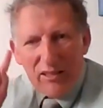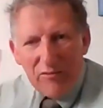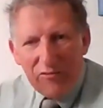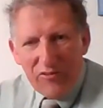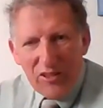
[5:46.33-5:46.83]

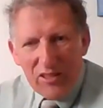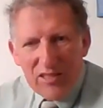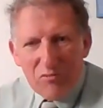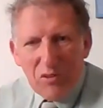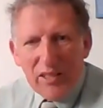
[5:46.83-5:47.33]
the
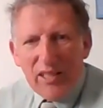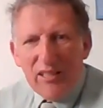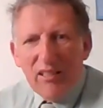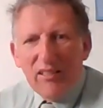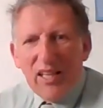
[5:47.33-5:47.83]
first one
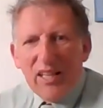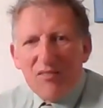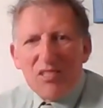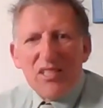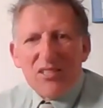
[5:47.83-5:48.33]
in our
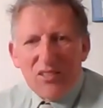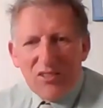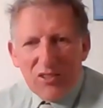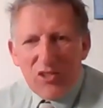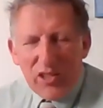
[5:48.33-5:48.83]
lives is the
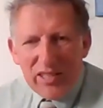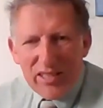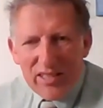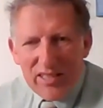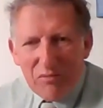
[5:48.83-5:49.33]
Lord
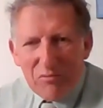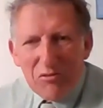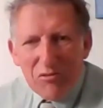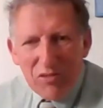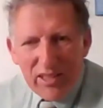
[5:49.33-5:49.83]
Jesus, and
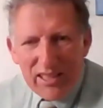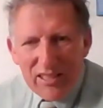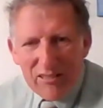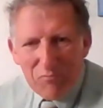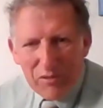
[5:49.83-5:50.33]
we're running
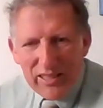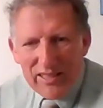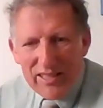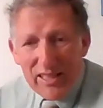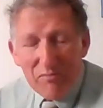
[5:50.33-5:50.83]
to
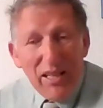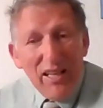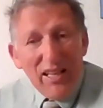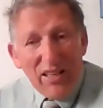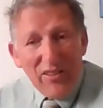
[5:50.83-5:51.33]
please Him.
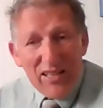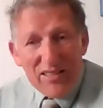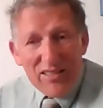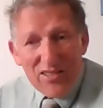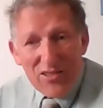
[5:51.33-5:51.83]
And
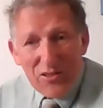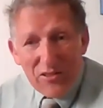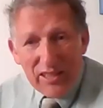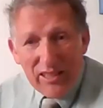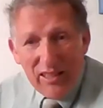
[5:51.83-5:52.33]
that's the
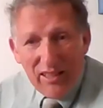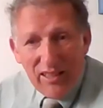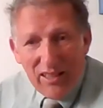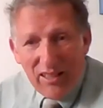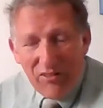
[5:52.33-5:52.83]
story
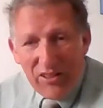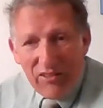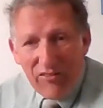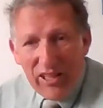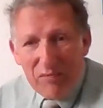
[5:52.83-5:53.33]
of
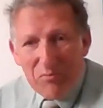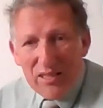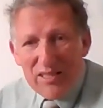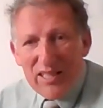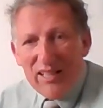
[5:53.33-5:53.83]
the
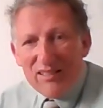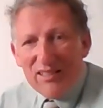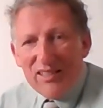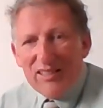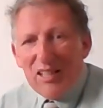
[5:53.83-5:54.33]
famous
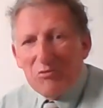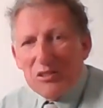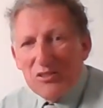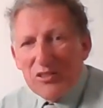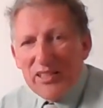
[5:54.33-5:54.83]
athlete that
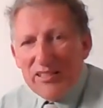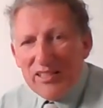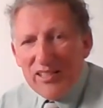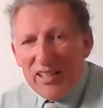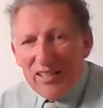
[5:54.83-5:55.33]
we're looking
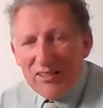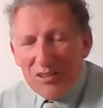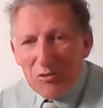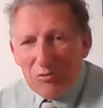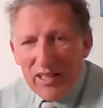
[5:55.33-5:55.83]
today
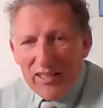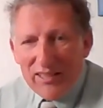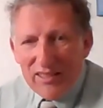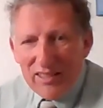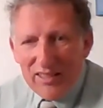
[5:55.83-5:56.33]
who ran
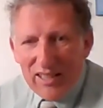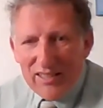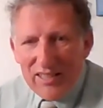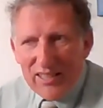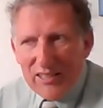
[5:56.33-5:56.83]
in the
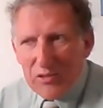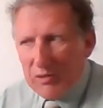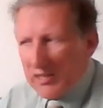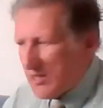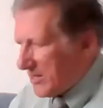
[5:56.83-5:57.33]

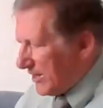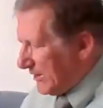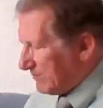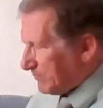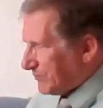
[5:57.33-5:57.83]

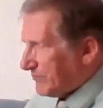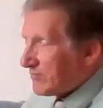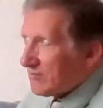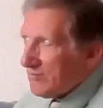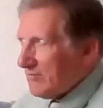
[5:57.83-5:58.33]

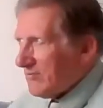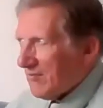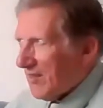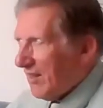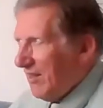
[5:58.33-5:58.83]

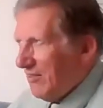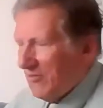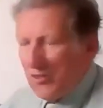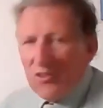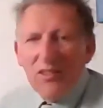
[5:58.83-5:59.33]

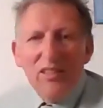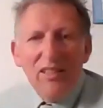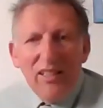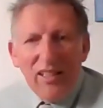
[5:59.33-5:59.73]
1924